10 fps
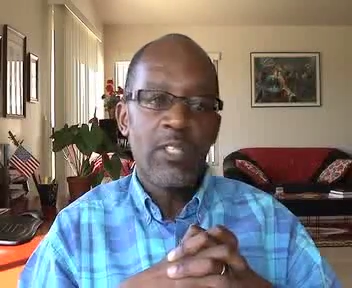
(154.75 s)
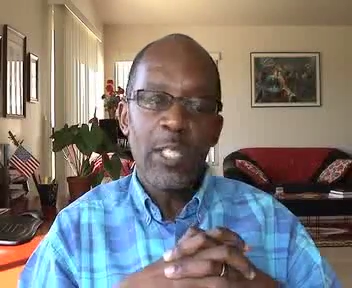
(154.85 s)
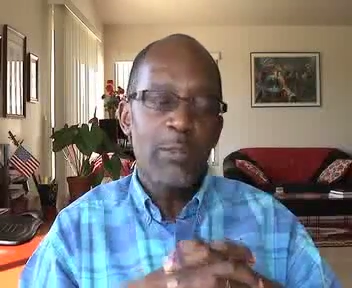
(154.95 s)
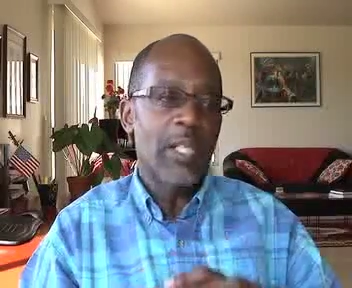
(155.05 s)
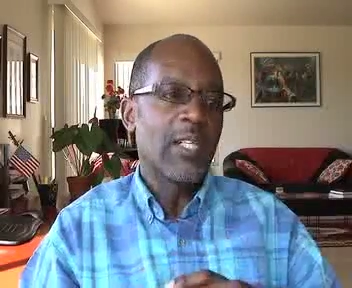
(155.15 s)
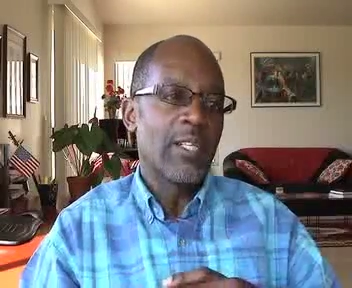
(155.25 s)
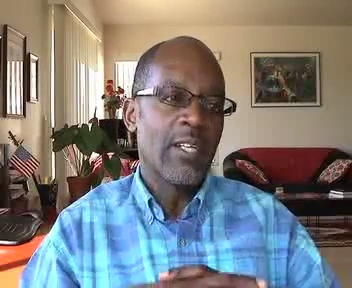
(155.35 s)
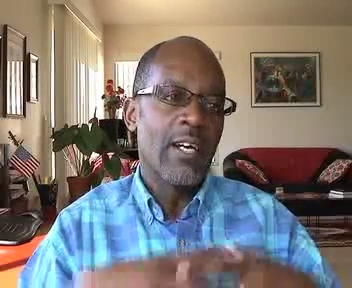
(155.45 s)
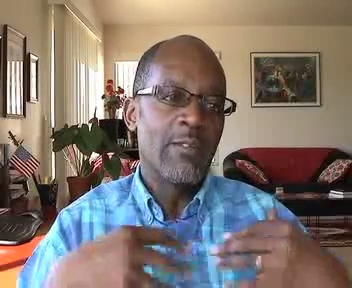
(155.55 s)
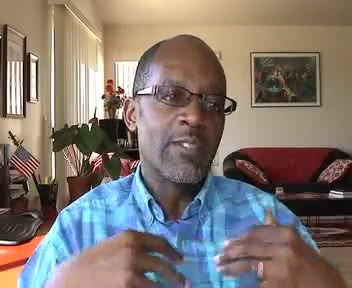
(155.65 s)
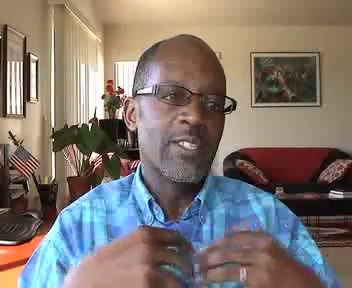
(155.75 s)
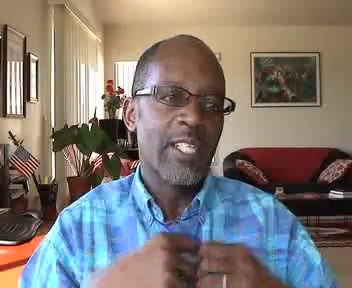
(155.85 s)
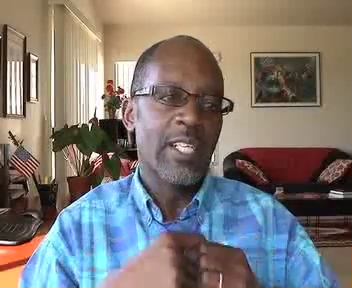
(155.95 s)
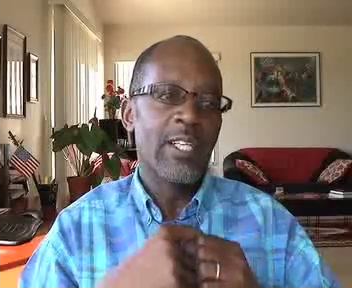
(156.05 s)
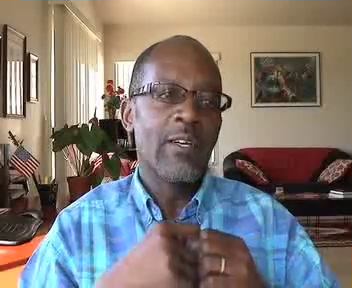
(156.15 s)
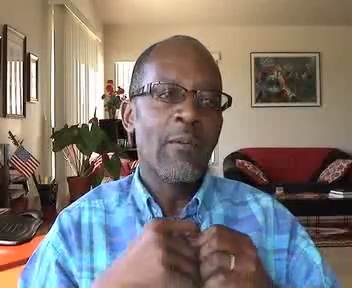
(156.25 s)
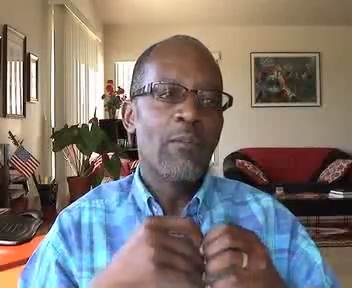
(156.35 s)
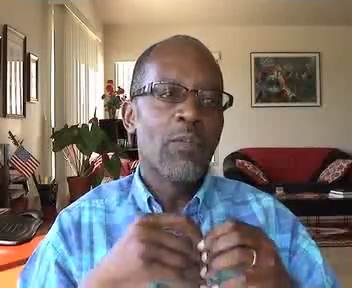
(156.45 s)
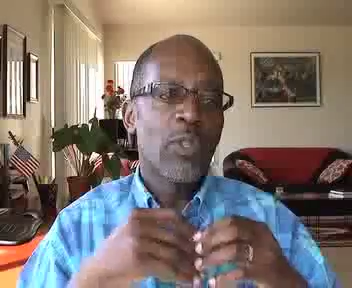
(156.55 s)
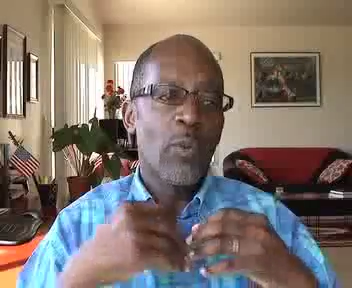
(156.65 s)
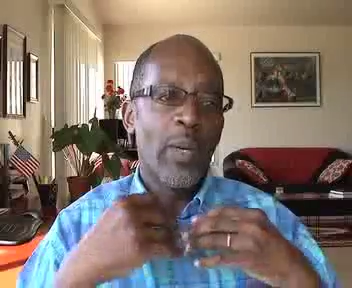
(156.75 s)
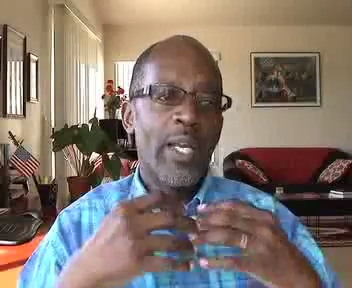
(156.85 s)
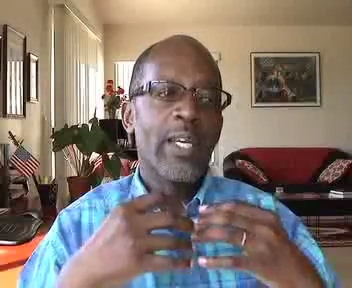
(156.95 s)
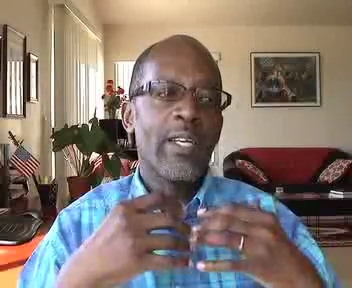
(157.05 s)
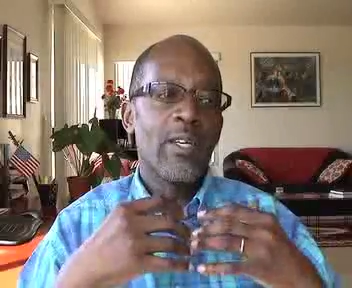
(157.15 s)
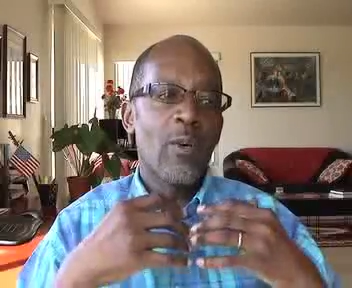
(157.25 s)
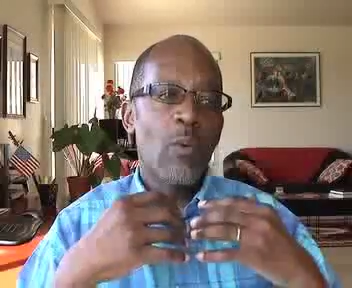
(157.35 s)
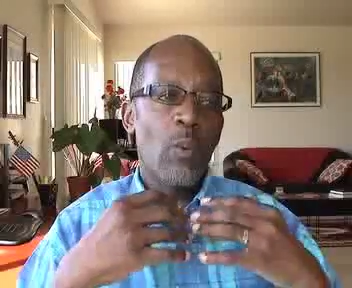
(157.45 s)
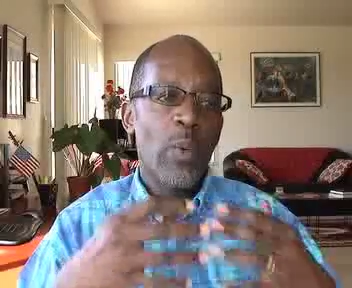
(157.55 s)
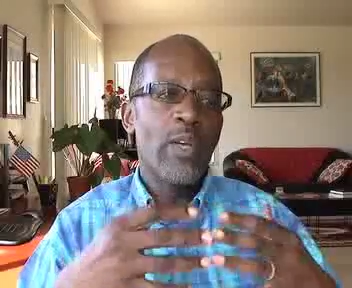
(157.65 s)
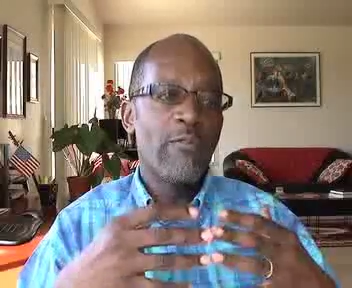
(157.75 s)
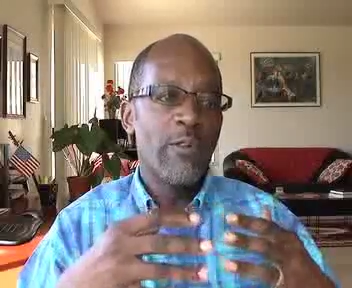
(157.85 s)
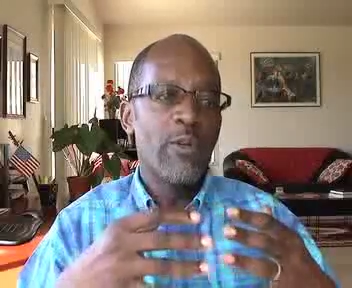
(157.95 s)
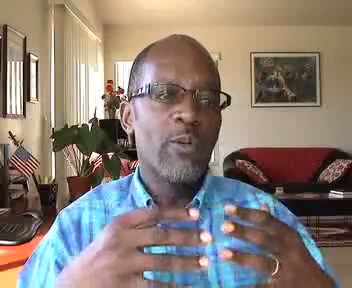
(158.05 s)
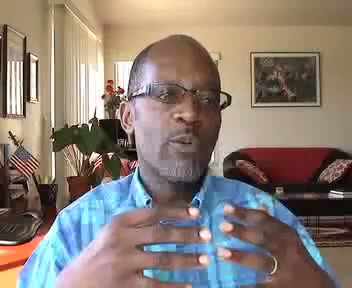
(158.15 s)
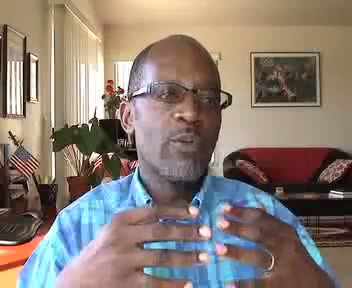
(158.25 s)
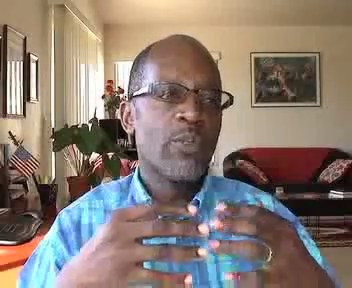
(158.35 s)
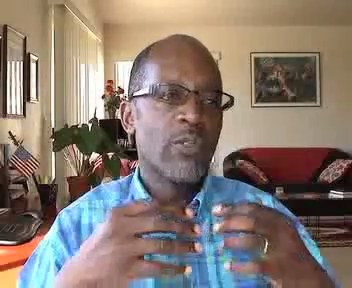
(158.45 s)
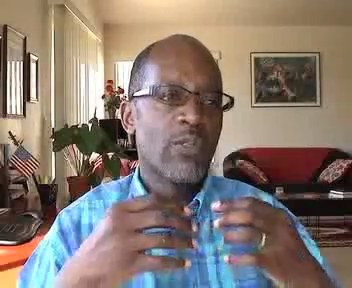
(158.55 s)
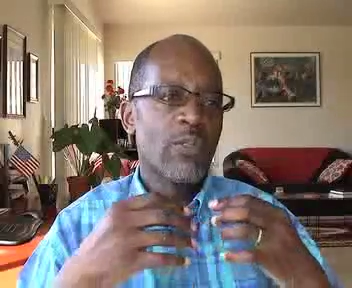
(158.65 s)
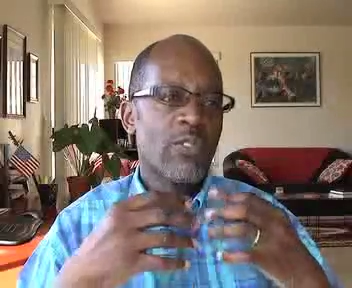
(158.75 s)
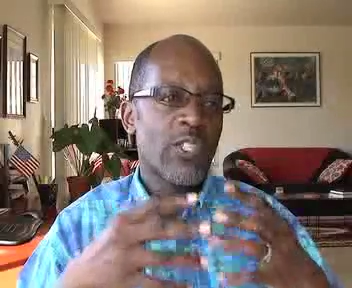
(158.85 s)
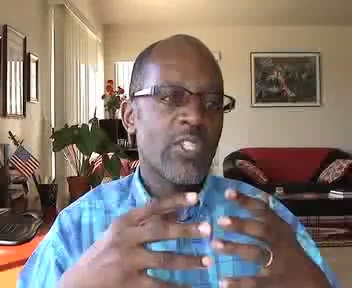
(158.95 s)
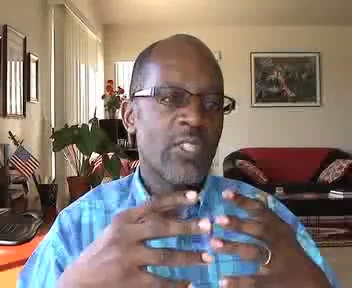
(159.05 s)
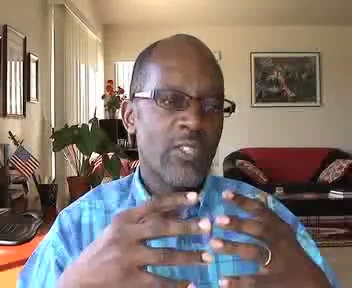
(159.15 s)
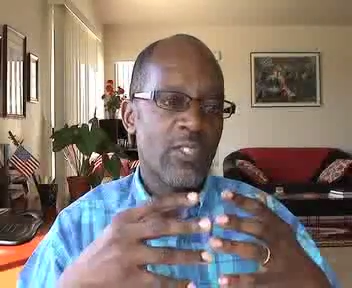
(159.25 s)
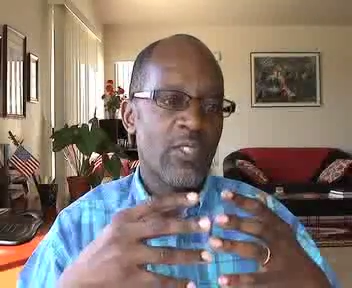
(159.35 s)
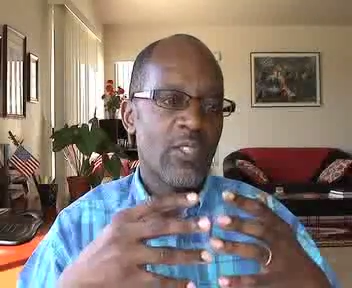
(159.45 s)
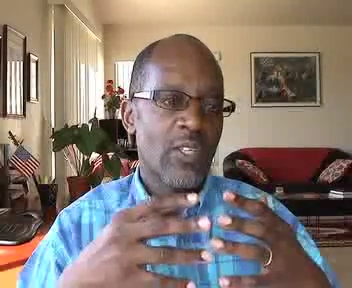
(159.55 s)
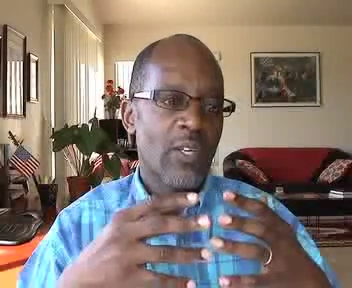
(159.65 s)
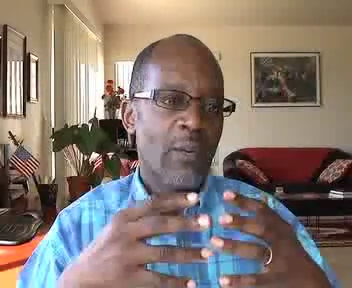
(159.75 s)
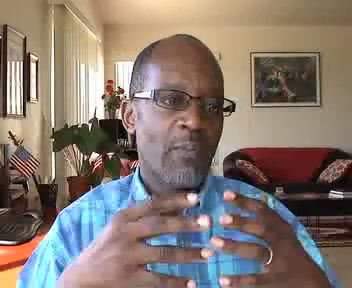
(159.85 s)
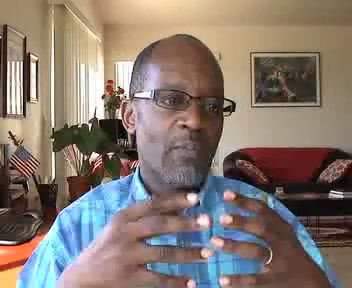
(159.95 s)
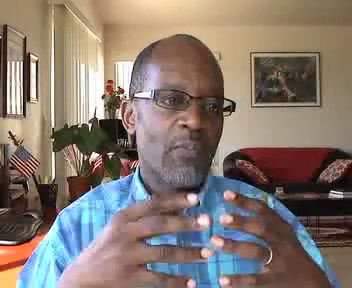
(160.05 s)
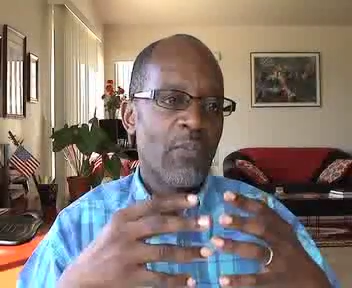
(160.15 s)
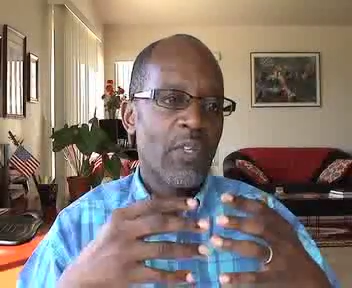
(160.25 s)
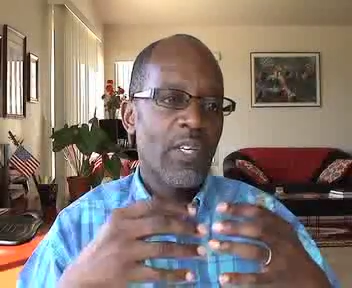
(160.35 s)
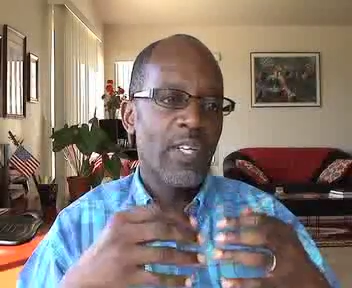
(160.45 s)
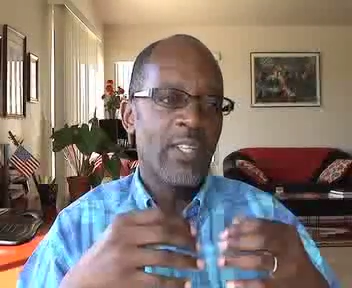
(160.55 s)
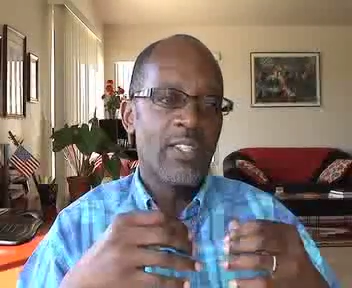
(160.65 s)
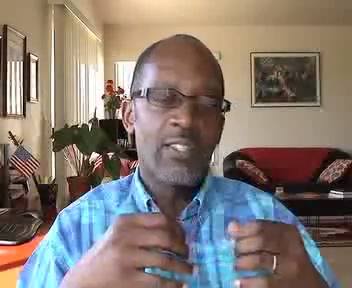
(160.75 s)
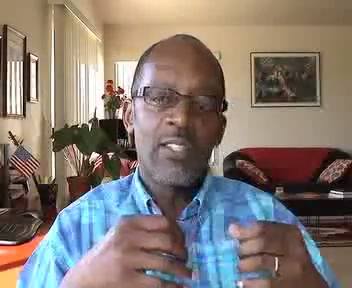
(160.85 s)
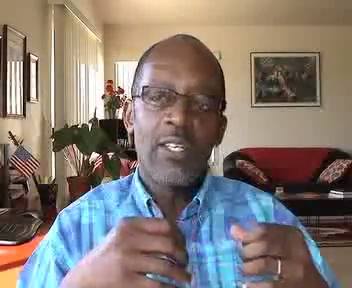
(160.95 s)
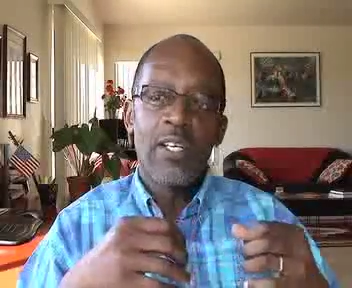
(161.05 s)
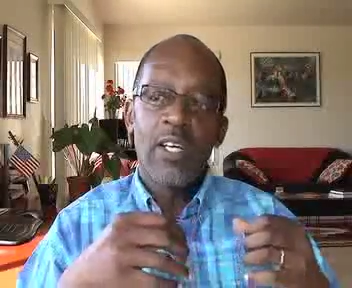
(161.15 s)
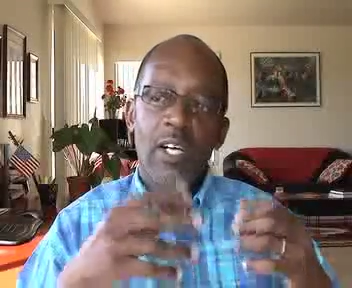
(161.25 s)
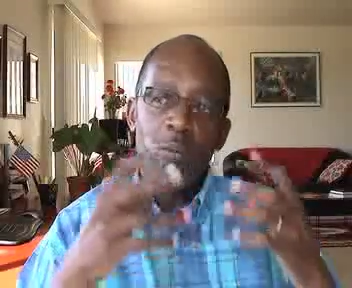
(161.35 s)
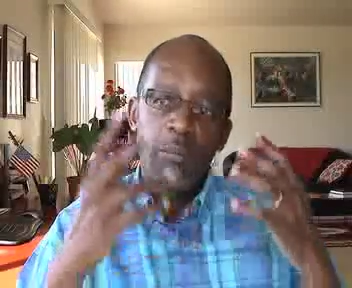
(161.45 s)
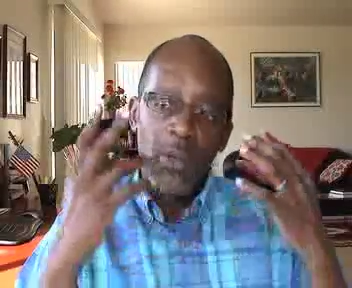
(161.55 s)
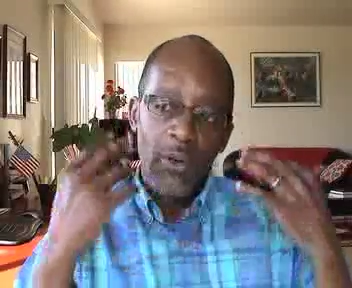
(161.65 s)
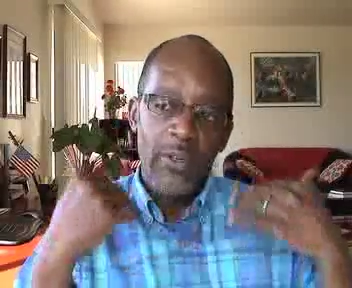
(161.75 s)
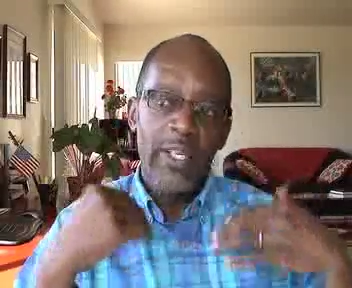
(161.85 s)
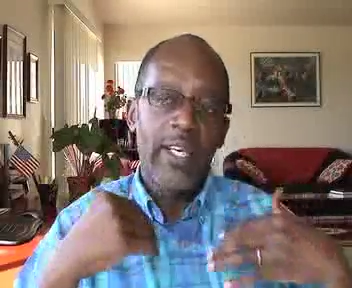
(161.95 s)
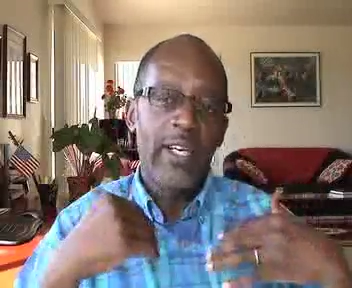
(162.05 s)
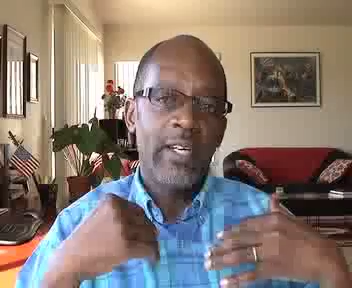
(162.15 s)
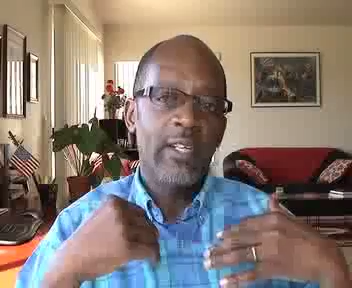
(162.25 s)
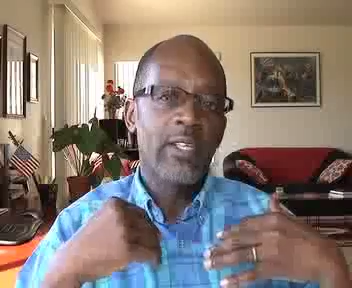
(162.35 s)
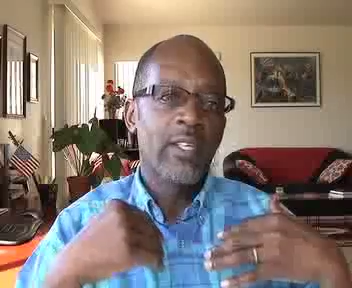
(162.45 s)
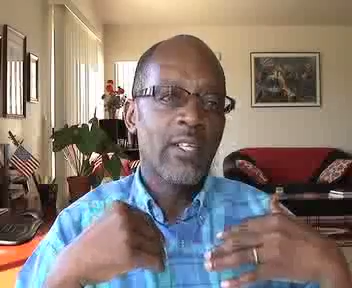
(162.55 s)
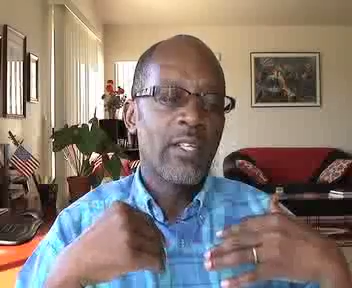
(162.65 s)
Typically, I would say the way we view Jesus is a blonde-haired,